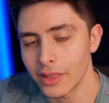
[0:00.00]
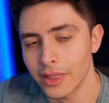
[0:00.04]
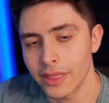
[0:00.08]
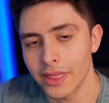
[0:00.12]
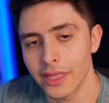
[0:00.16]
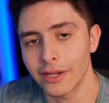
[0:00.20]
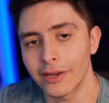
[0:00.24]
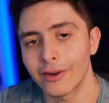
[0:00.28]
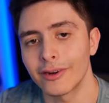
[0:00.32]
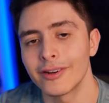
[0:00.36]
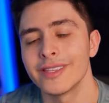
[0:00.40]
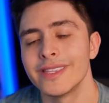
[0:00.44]

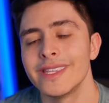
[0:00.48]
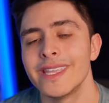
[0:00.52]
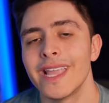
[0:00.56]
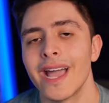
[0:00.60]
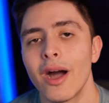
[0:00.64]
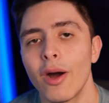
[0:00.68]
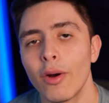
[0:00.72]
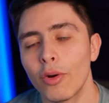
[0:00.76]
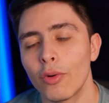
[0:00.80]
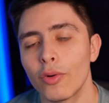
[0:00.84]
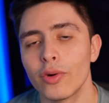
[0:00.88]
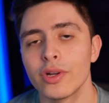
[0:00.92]
they are
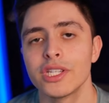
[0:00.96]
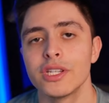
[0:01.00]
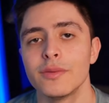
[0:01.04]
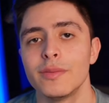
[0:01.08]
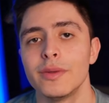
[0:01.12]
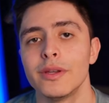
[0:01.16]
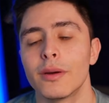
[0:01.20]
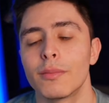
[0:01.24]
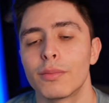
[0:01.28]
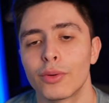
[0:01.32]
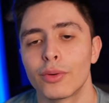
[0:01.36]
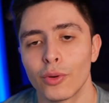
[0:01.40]
now going to be
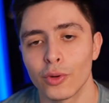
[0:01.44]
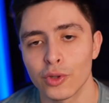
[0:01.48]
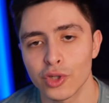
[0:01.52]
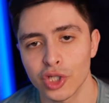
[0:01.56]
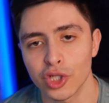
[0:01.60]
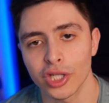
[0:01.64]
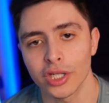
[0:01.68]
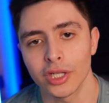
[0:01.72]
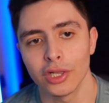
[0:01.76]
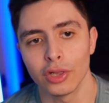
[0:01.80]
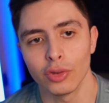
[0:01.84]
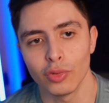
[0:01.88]

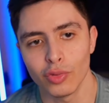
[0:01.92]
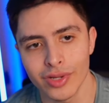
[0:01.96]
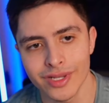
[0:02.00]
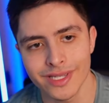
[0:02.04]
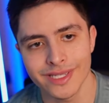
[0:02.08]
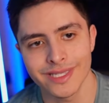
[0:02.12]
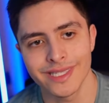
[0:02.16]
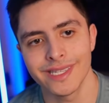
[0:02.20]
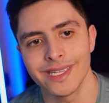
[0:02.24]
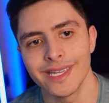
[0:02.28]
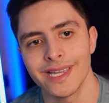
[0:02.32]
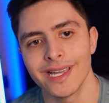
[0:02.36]
approaching Luis
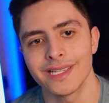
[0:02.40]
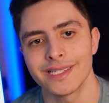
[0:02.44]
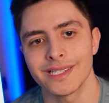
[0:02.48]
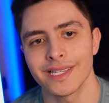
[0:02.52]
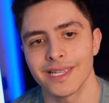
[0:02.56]
Diaz